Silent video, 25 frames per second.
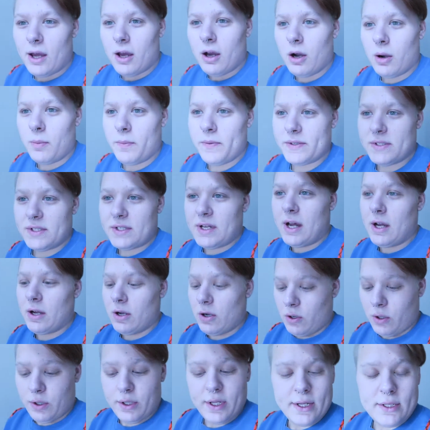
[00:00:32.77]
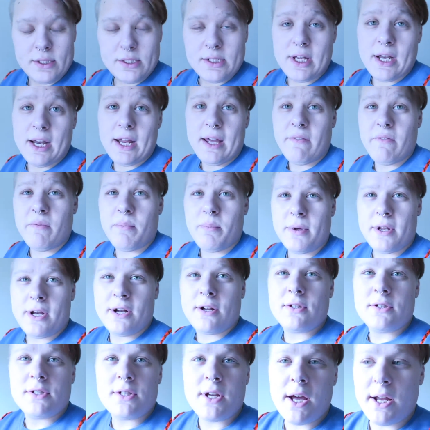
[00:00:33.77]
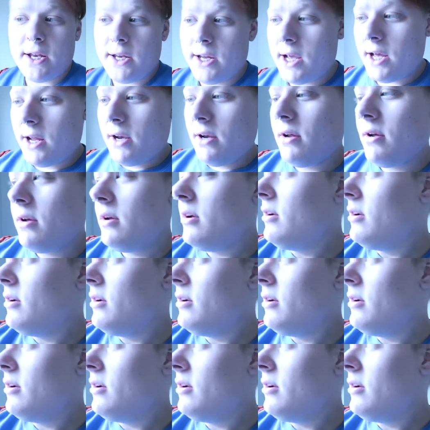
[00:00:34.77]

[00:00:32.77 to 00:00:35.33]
I hope it's not cold outside. I haven't been outside yet.